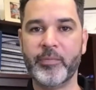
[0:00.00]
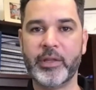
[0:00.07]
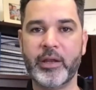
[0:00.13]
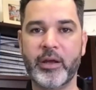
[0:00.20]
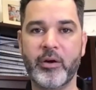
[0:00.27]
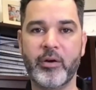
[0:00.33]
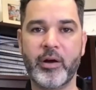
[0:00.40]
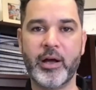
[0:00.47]

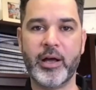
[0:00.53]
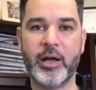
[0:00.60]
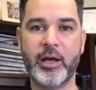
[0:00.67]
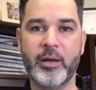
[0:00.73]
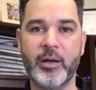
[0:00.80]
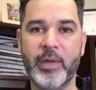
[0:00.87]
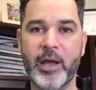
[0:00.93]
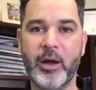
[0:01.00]

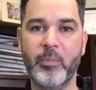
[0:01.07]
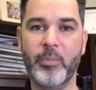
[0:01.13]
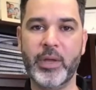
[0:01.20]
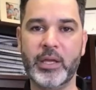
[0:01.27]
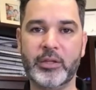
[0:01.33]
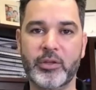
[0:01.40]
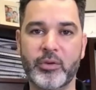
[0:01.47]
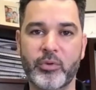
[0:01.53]
how
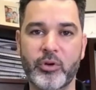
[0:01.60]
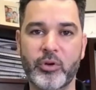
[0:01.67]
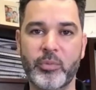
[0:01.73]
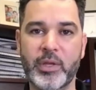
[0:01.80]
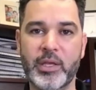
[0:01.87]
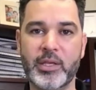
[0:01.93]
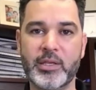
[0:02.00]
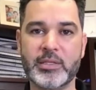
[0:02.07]
big the room
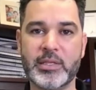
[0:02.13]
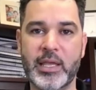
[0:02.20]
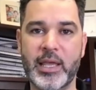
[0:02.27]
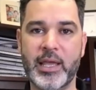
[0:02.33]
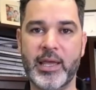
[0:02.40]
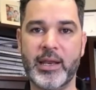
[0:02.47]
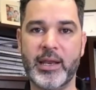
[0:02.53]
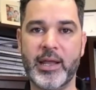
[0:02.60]
is
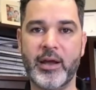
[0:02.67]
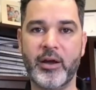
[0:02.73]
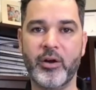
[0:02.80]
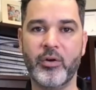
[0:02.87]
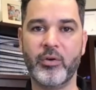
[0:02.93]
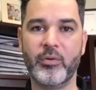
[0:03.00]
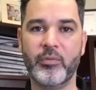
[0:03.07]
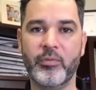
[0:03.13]
and
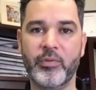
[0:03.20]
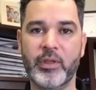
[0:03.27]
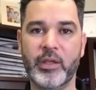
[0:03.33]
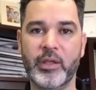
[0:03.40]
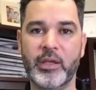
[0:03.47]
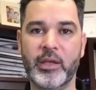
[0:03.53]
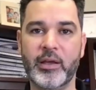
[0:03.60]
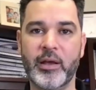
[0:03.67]
how
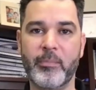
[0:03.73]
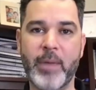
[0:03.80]
the